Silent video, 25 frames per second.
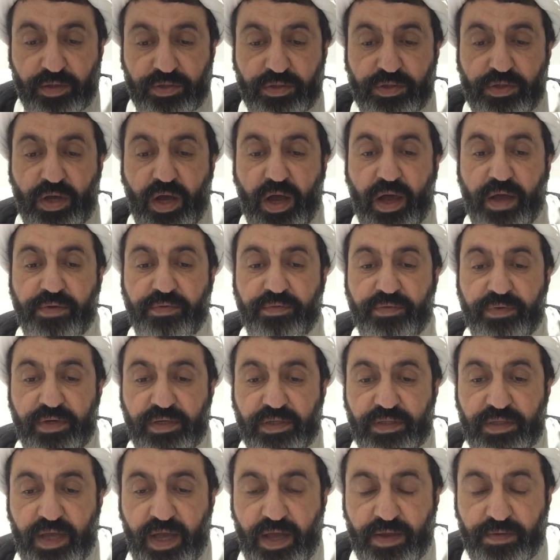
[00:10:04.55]

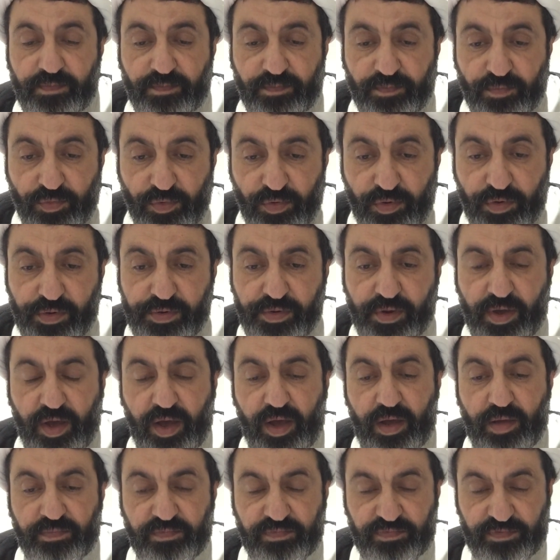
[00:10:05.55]
direct and more
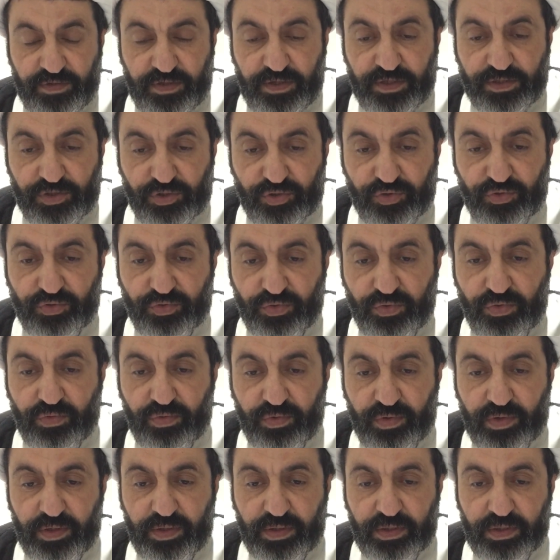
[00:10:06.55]
obvious role